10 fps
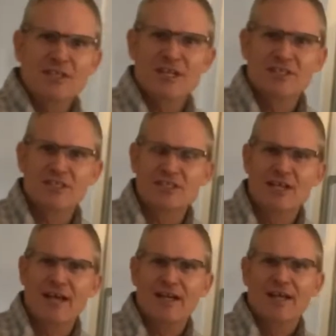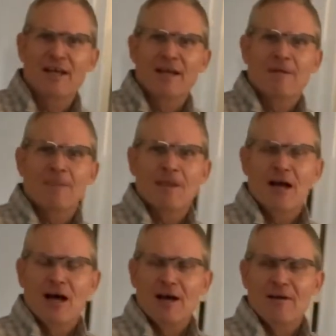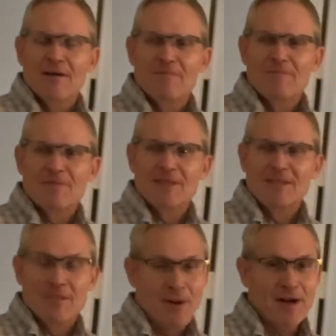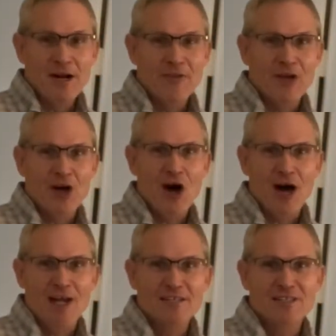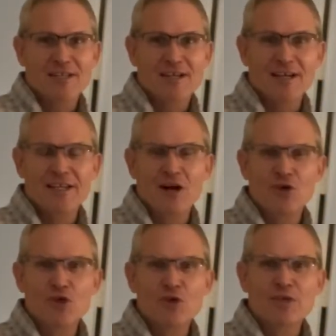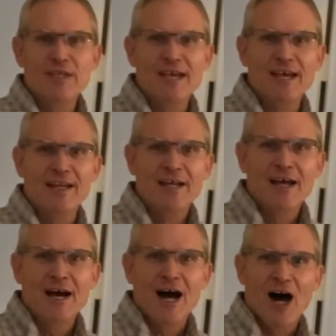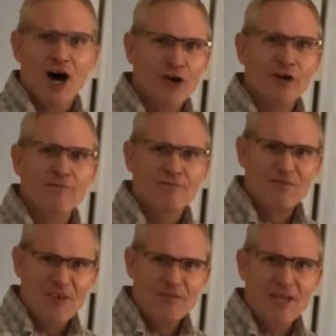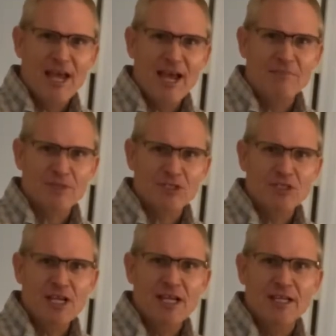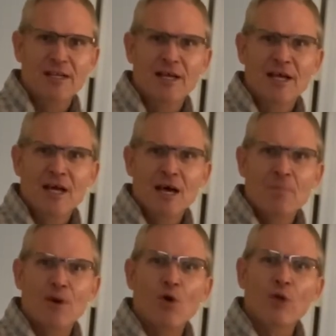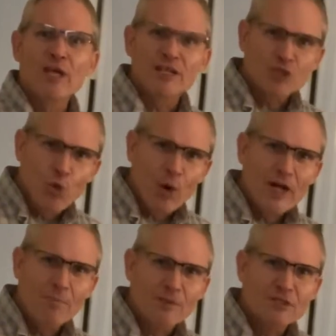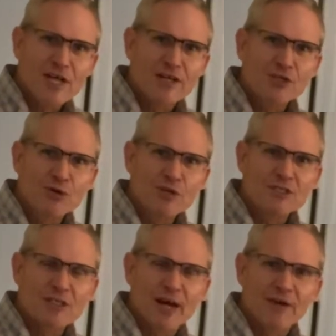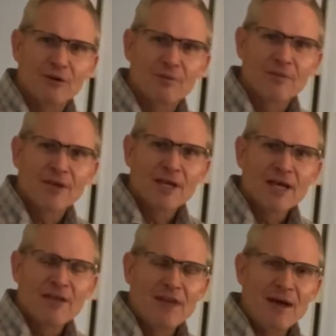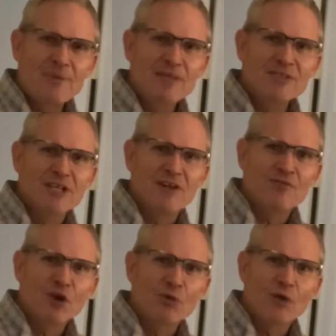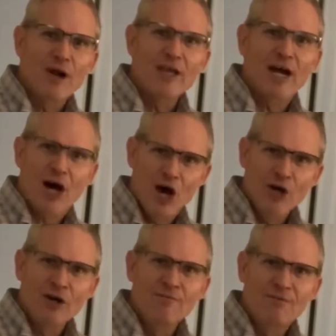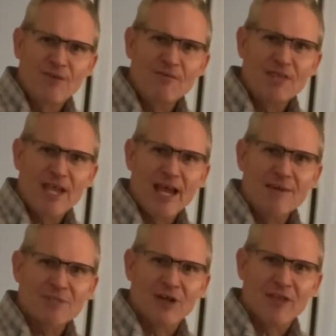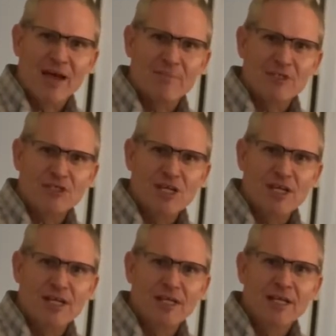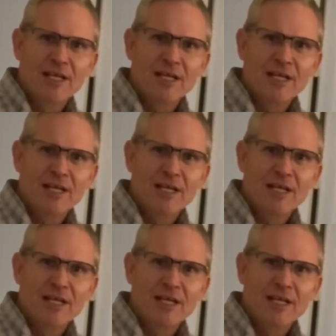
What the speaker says: is that depending on the cost, you can get a 150 amp machine, but only a 20% duty cycle. That means that if you're running 150 amps on that machine,